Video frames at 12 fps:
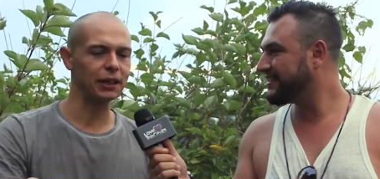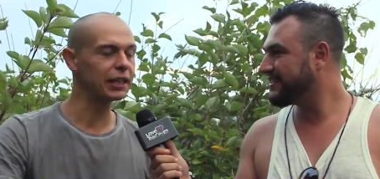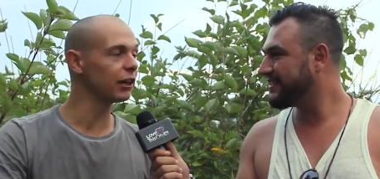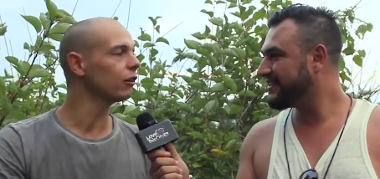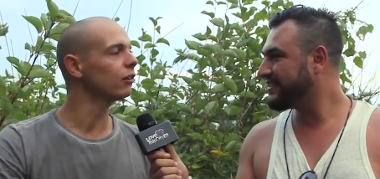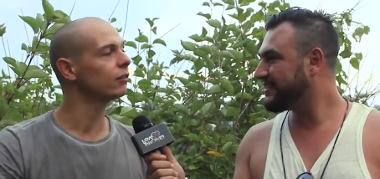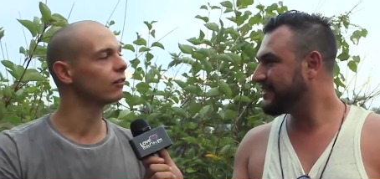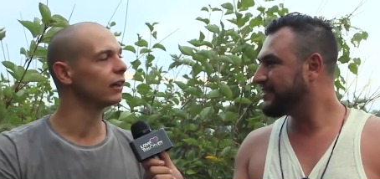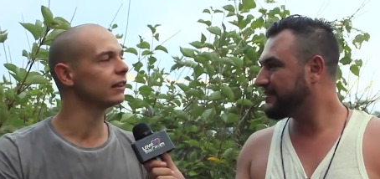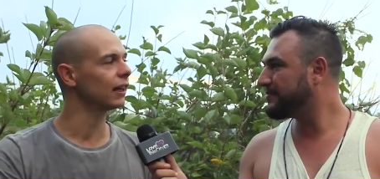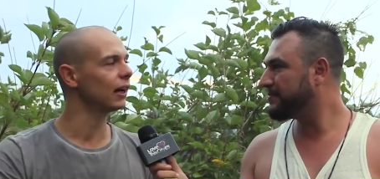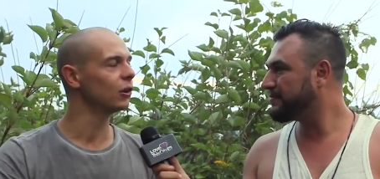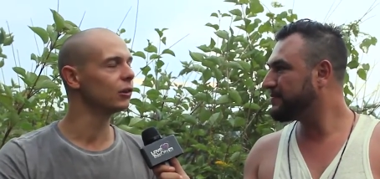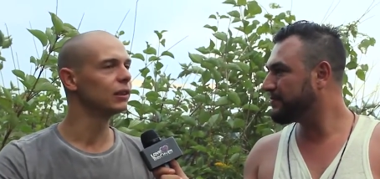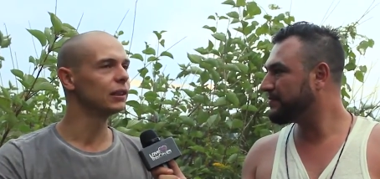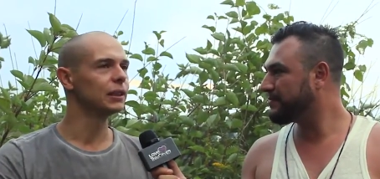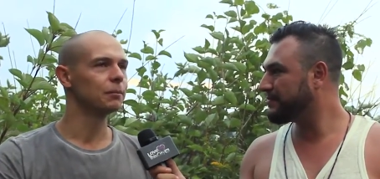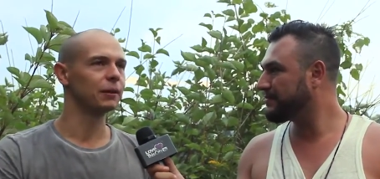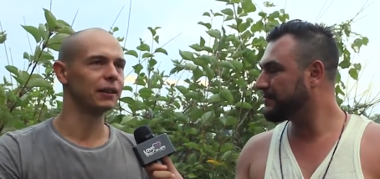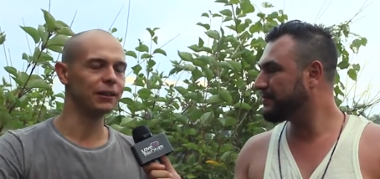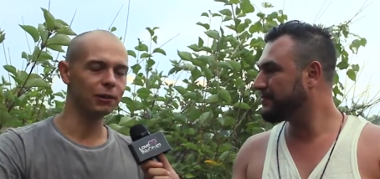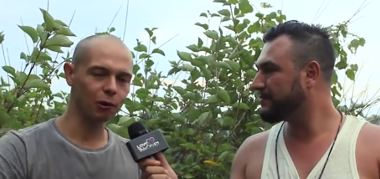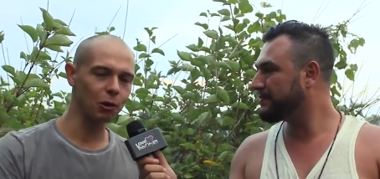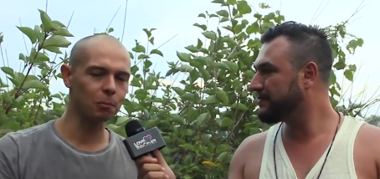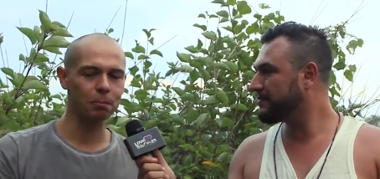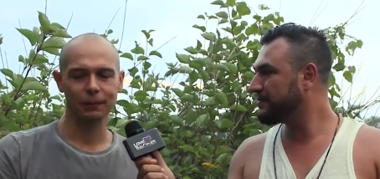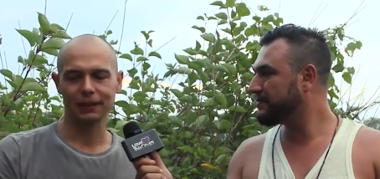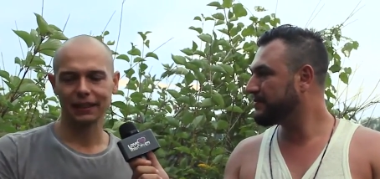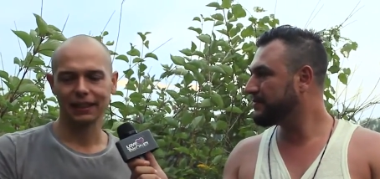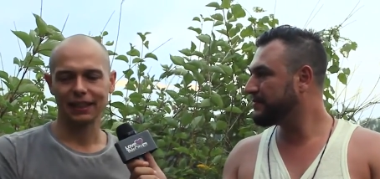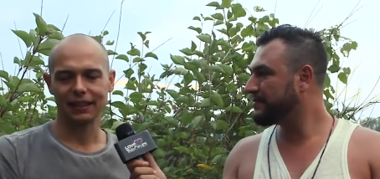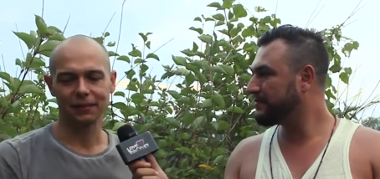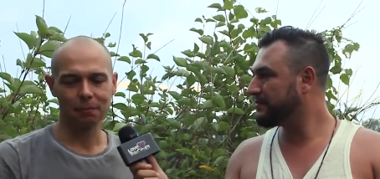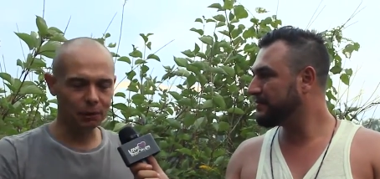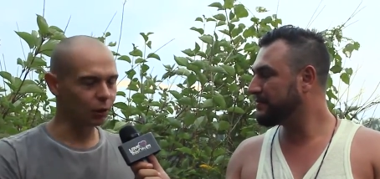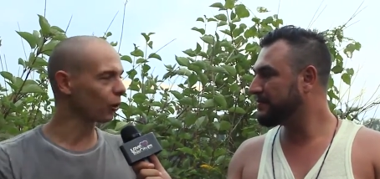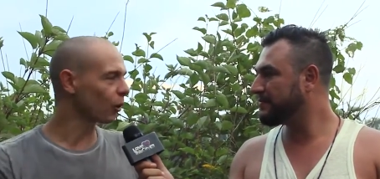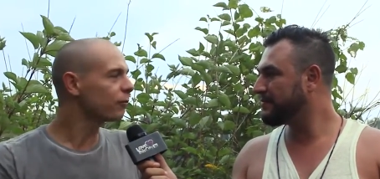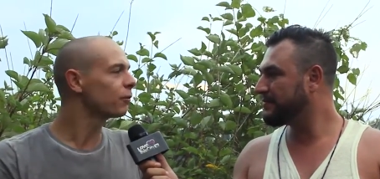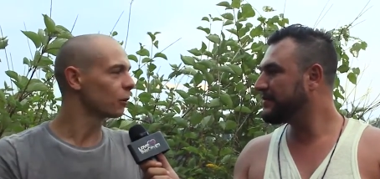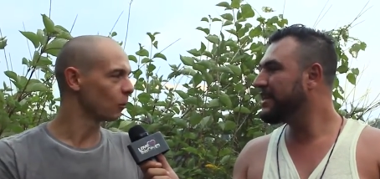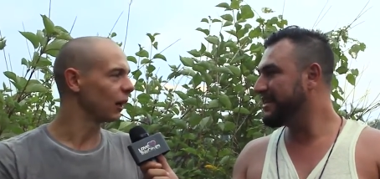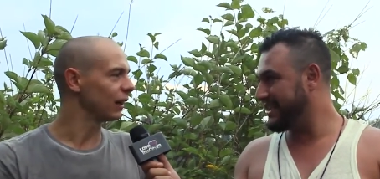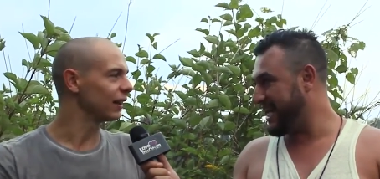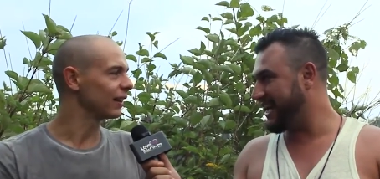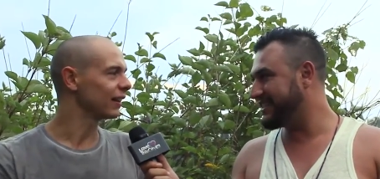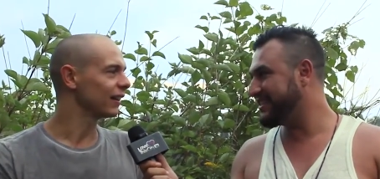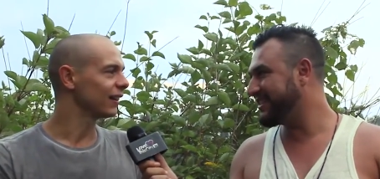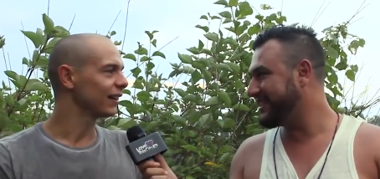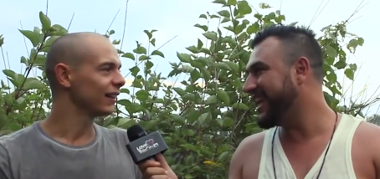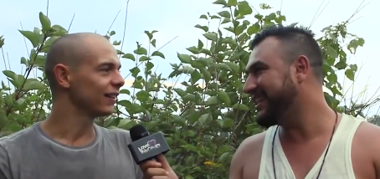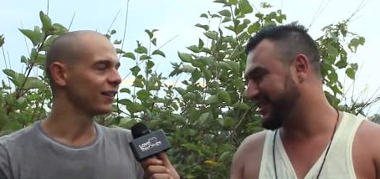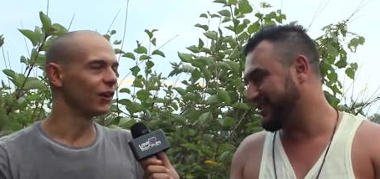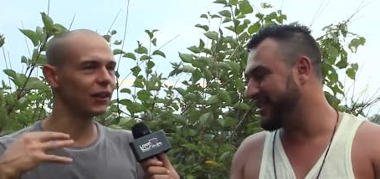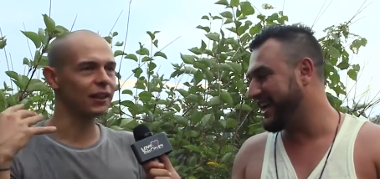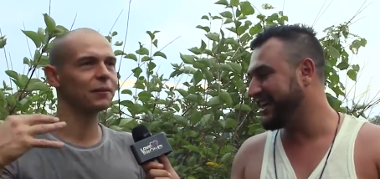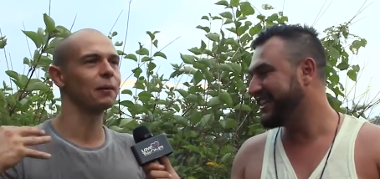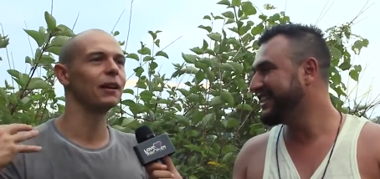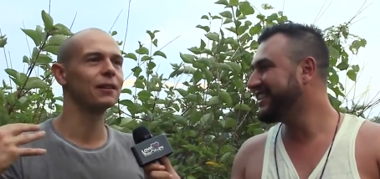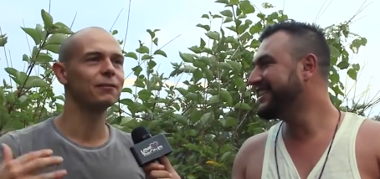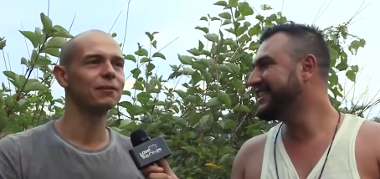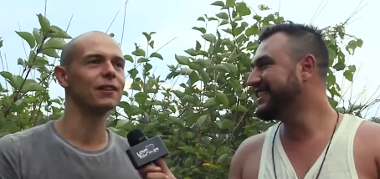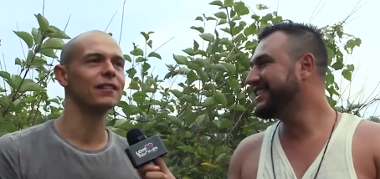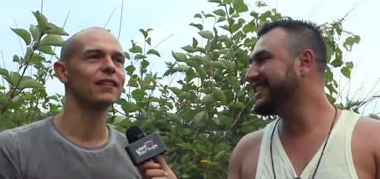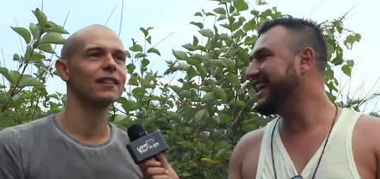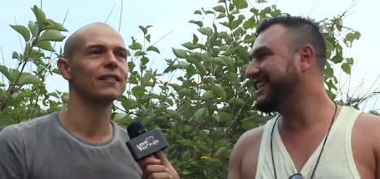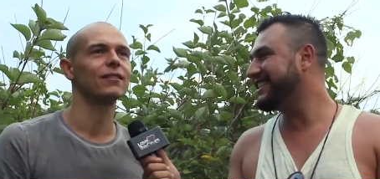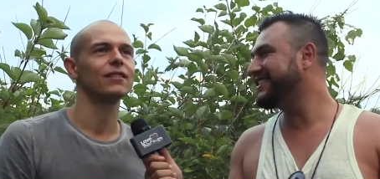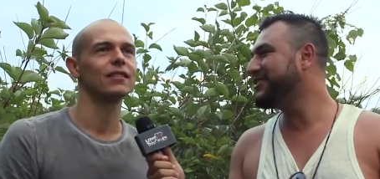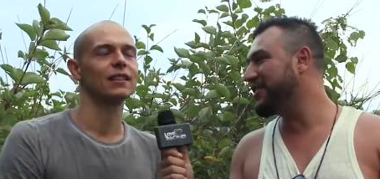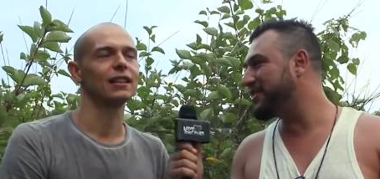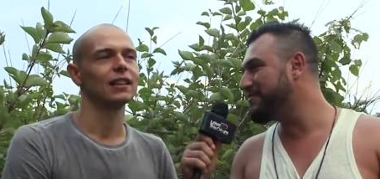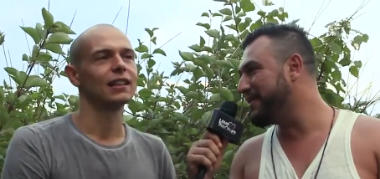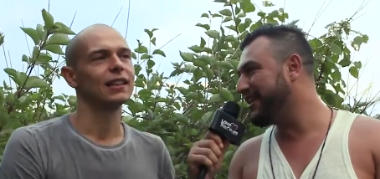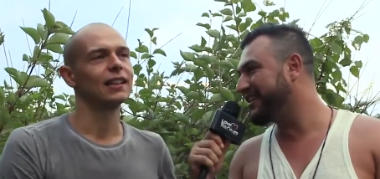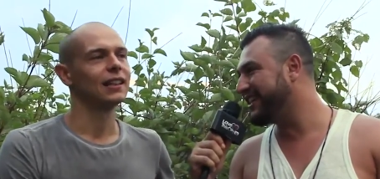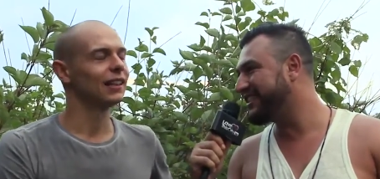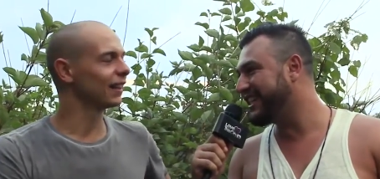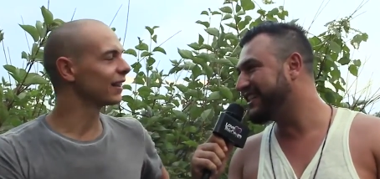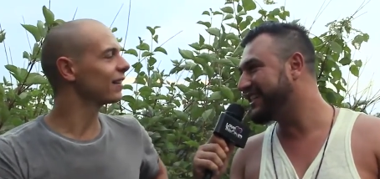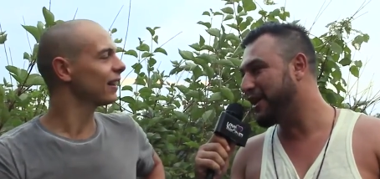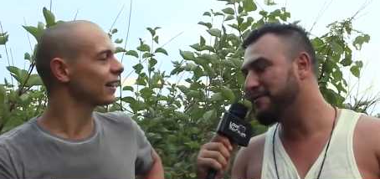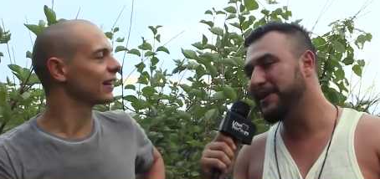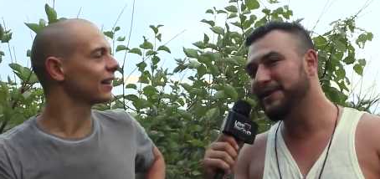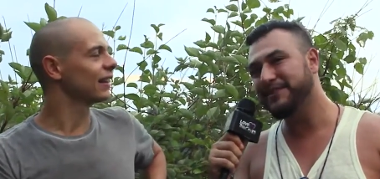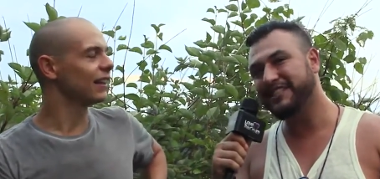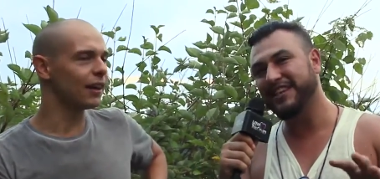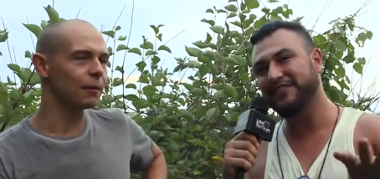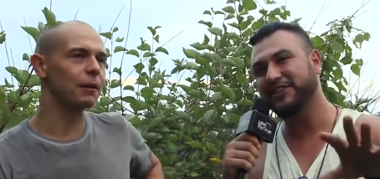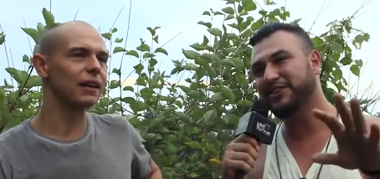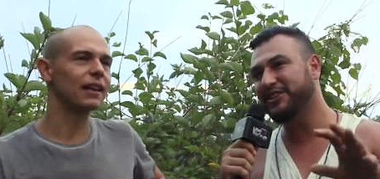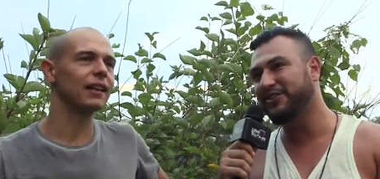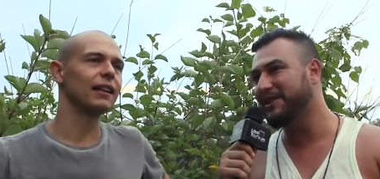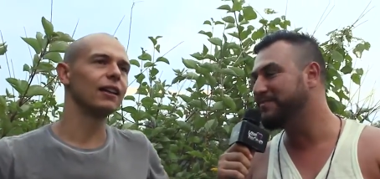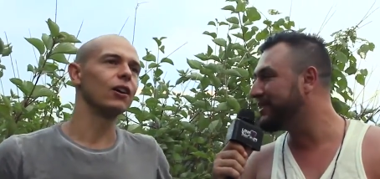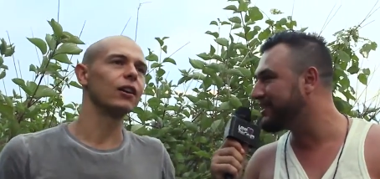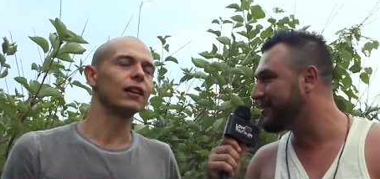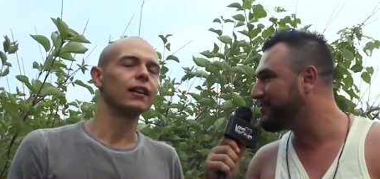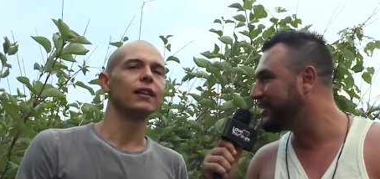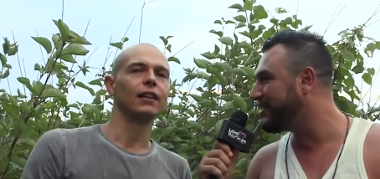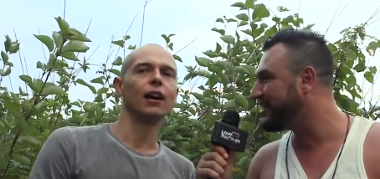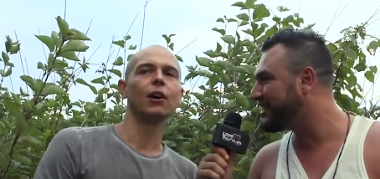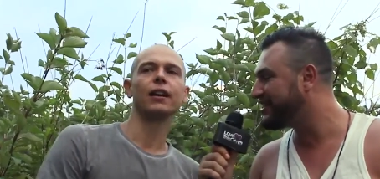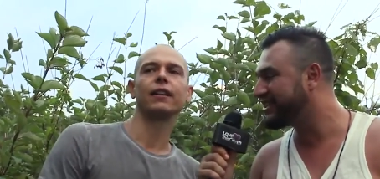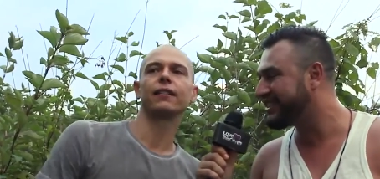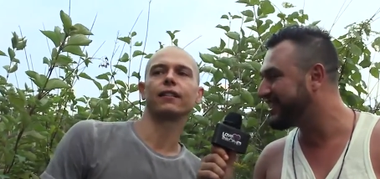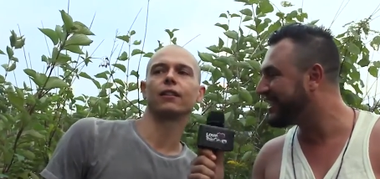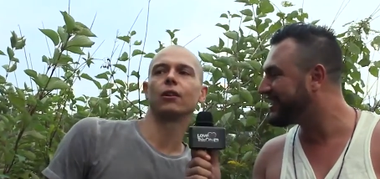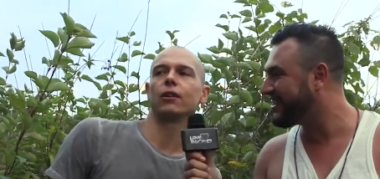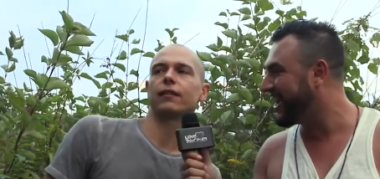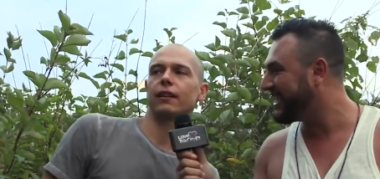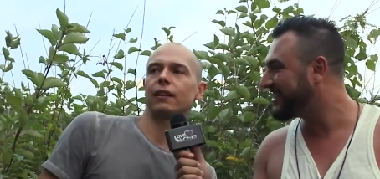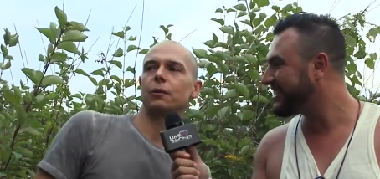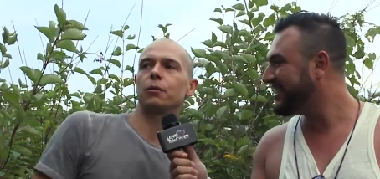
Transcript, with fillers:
Speaker 1: here right now, but in Europe, it's been going on for a while.
Speaker 2: Yes, yes. So that's why at first, yes, North America is like that. I've been 7 years ago in Ibiza. I've been hearing sick. No, exactly